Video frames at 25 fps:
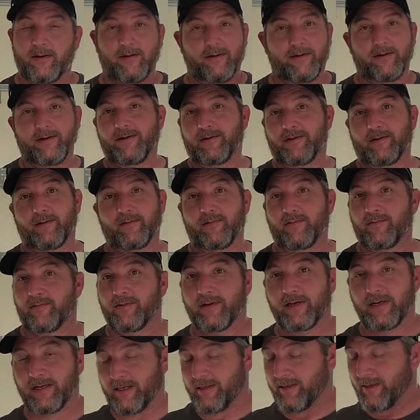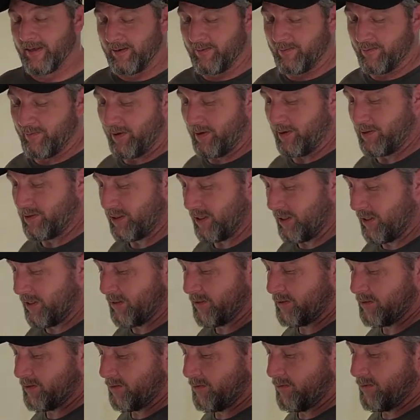you know, anything from outside.
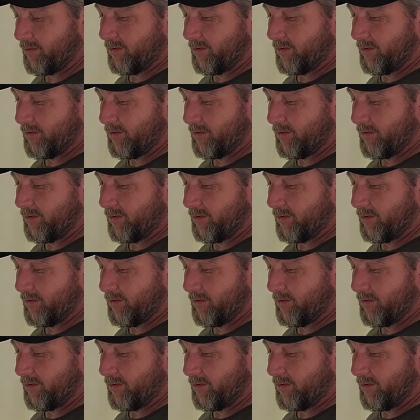So